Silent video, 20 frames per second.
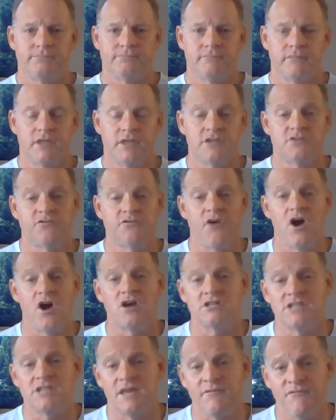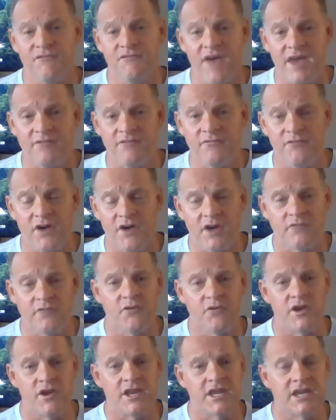And as far as that fat fuck
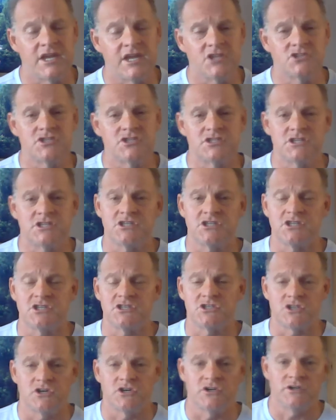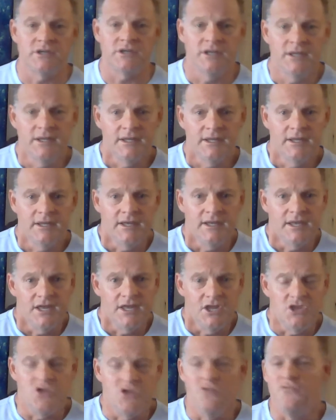Freddie Kitchens is concerned,
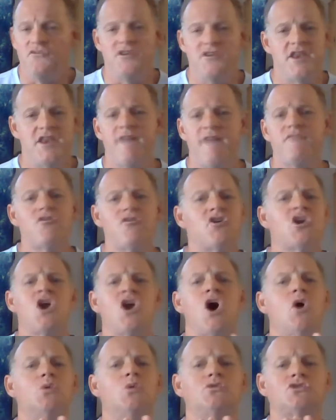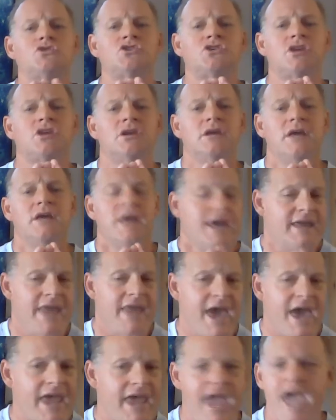you've never coached and
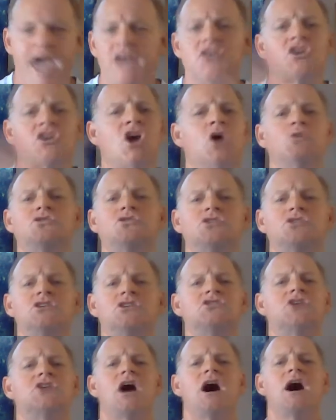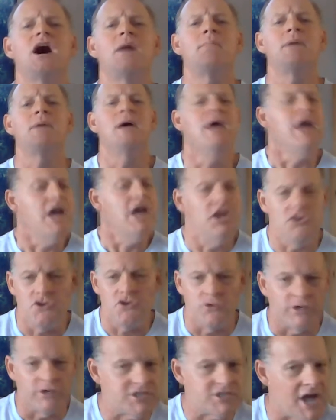had a head coaching job in
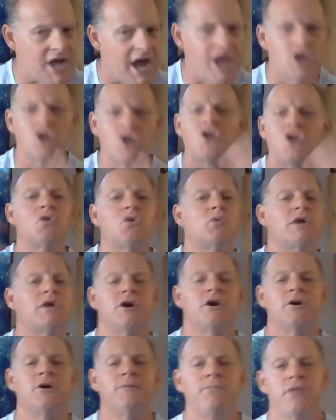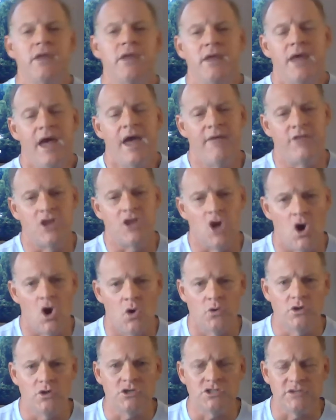your entire career, and the
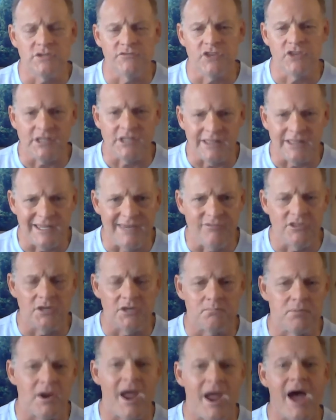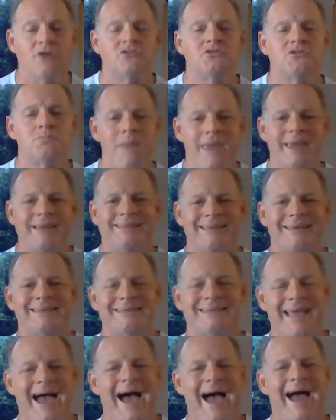owners of the Cleveland Browns make this
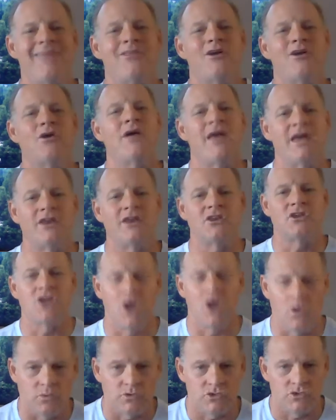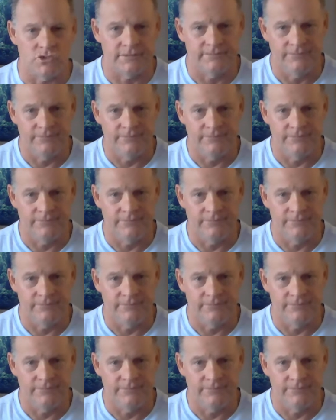guy their head coach.